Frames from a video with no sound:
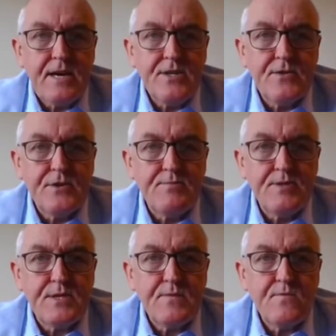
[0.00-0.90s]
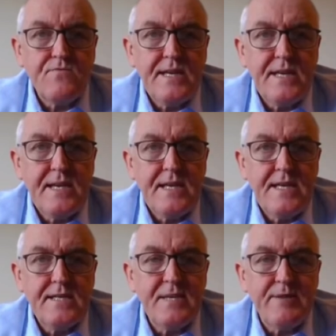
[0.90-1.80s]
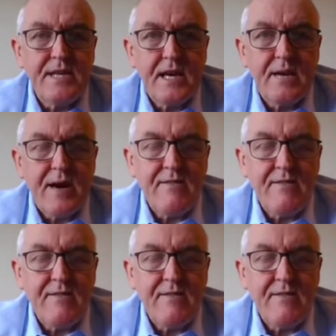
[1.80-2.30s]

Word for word: age groups really need to be thinking about